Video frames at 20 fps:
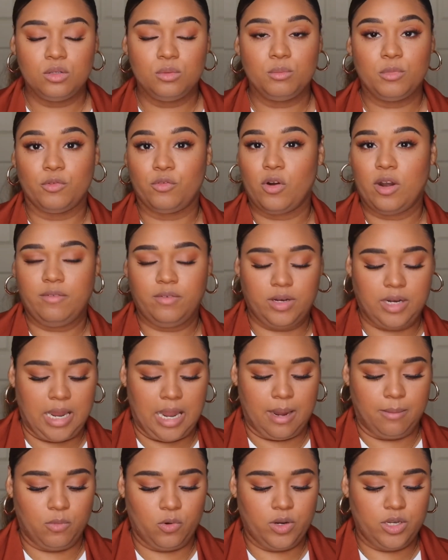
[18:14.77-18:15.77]
Before I forget,
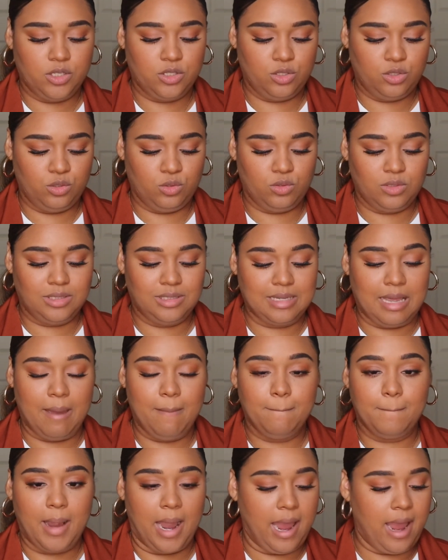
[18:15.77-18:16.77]
I'm going to
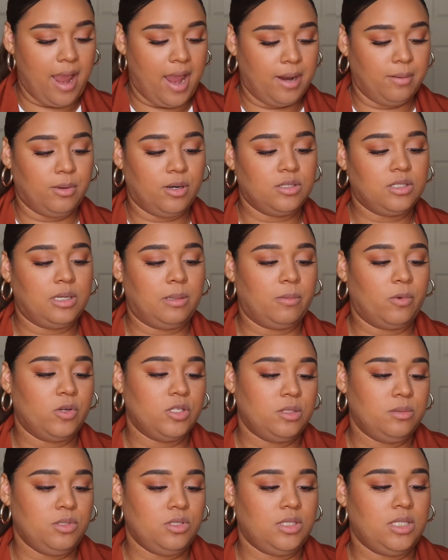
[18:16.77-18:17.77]
set my eyebrows and I'm going
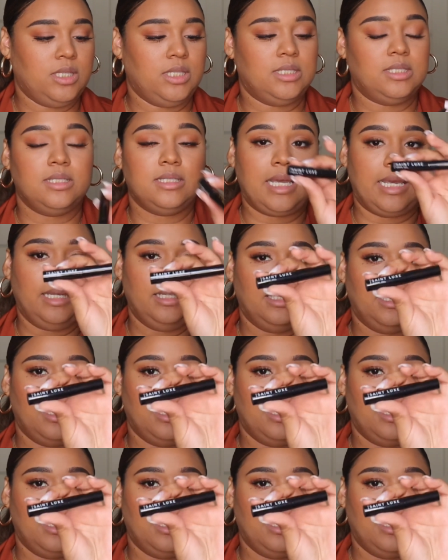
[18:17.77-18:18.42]
to be using Saint